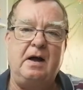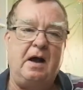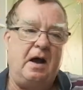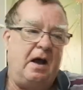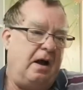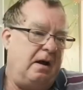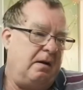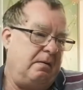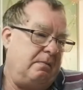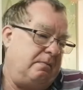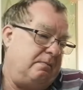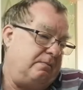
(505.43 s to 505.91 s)

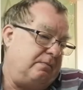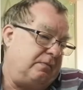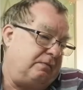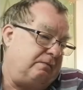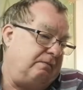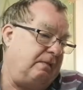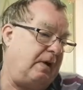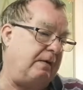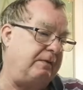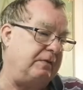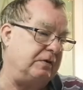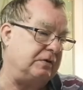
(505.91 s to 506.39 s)
um,
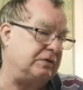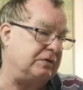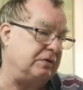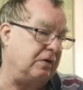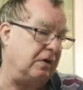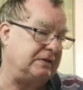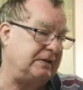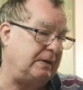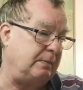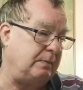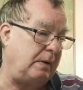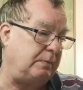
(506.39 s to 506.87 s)
graphics
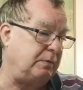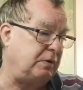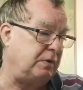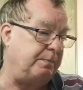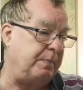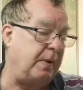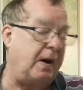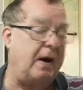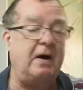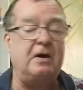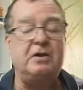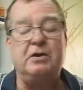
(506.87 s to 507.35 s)
cards. I'm, I'm,
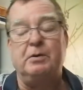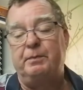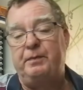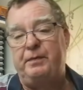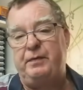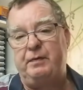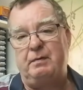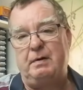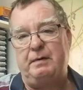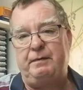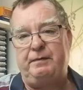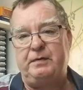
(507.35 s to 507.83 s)
just buying them
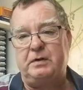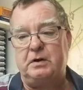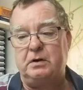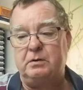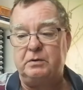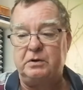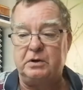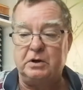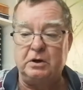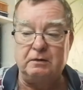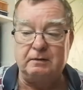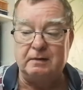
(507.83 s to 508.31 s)
for a
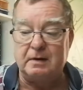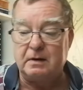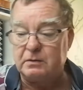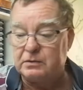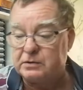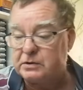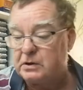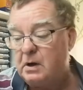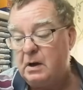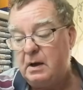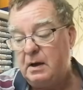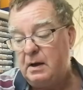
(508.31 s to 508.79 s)
few
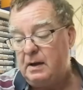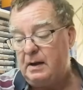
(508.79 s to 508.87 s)
euros.